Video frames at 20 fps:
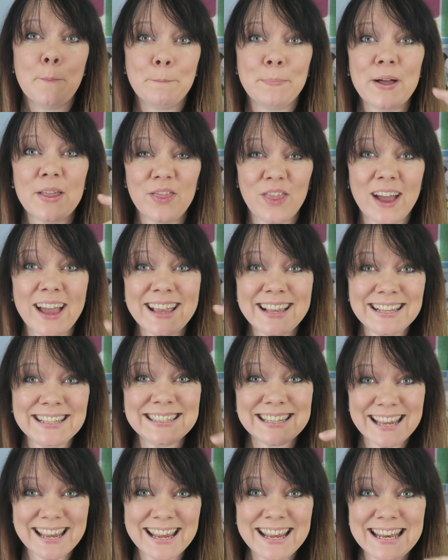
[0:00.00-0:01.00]
but that
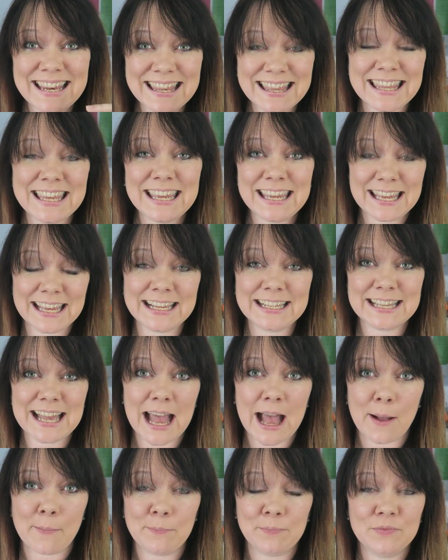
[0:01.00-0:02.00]
is in the
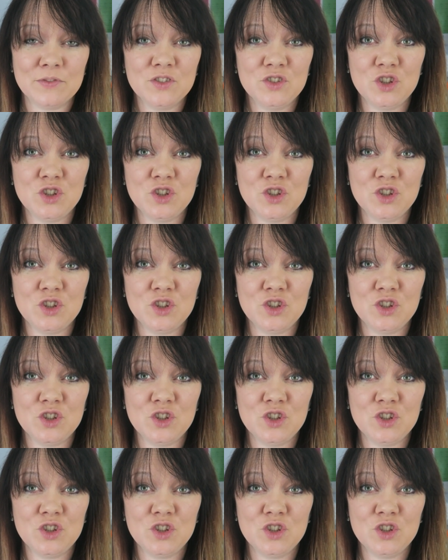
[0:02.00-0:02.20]
exam.